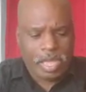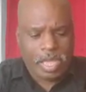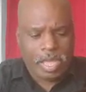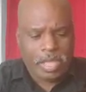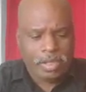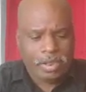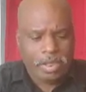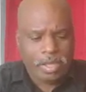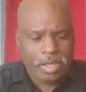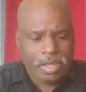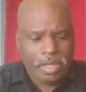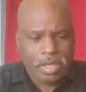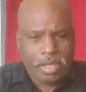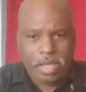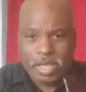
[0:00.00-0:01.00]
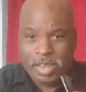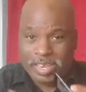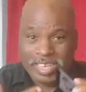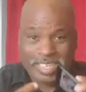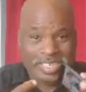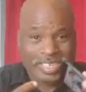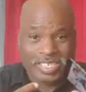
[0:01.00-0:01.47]
And
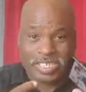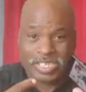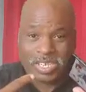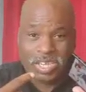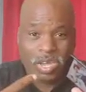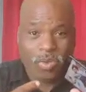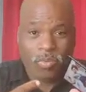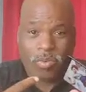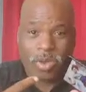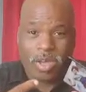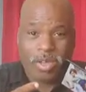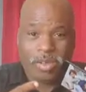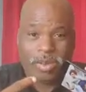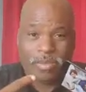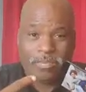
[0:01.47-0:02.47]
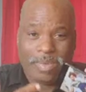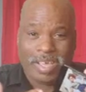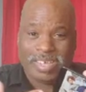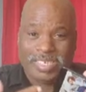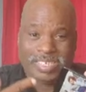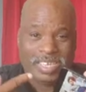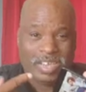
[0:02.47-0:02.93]
this is still one of the
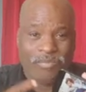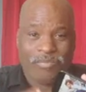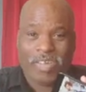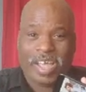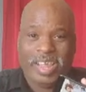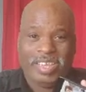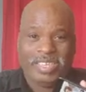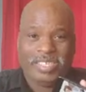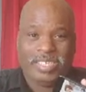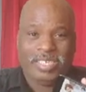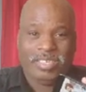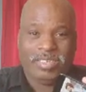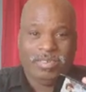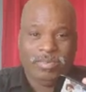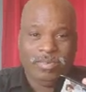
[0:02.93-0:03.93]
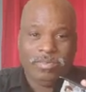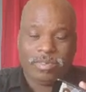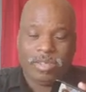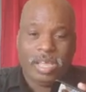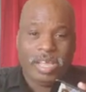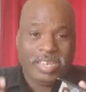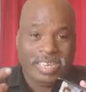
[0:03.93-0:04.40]
best device.
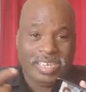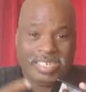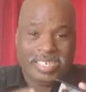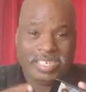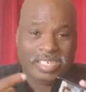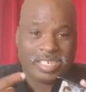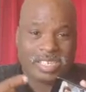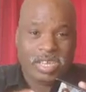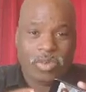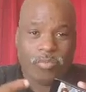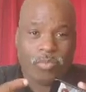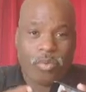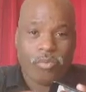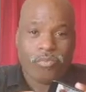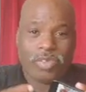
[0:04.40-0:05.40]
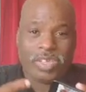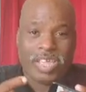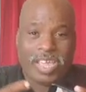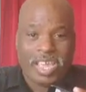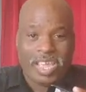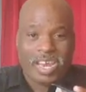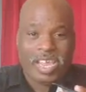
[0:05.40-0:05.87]
This is still worth
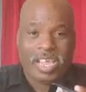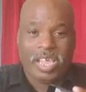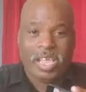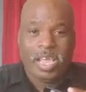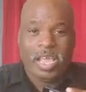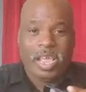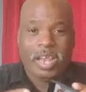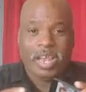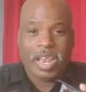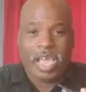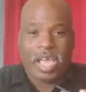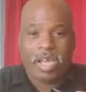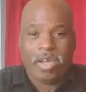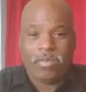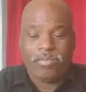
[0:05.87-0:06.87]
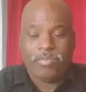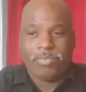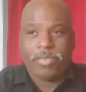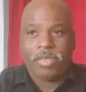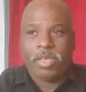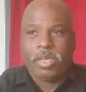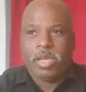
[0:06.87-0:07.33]
getting. Now,
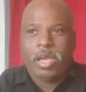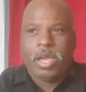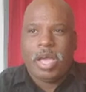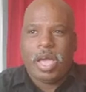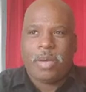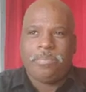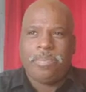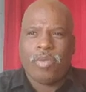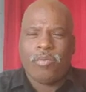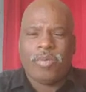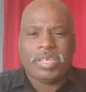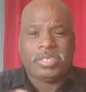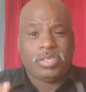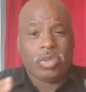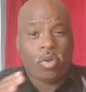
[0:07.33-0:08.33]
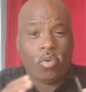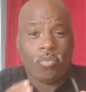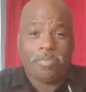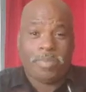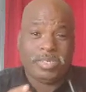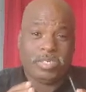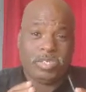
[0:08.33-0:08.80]
I've been watching a
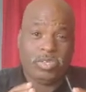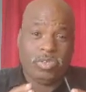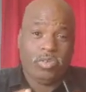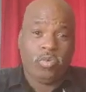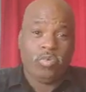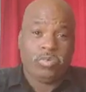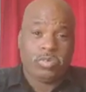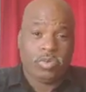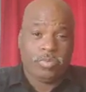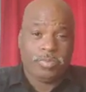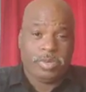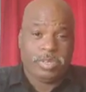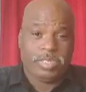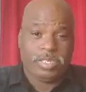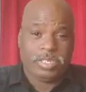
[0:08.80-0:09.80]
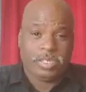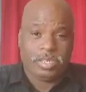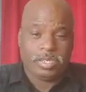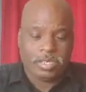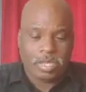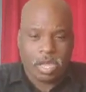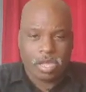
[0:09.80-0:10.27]
whole bunch of
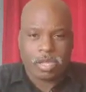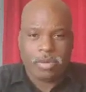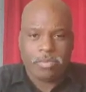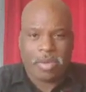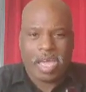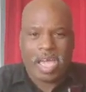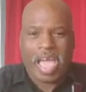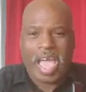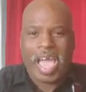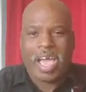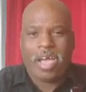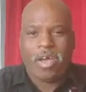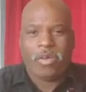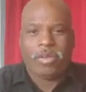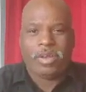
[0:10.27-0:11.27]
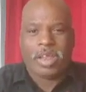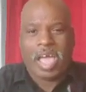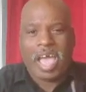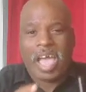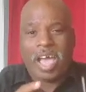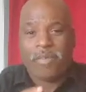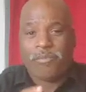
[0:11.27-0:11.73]
YouTubers talking about
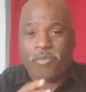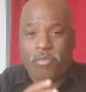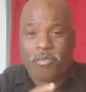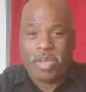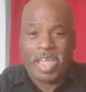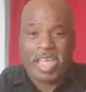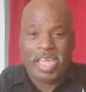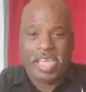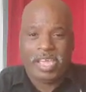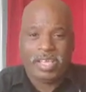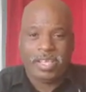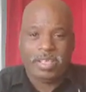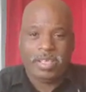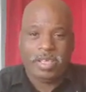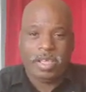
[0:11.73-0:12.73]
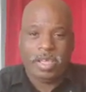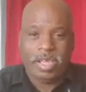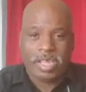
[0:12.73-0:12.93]
how the iPhone 8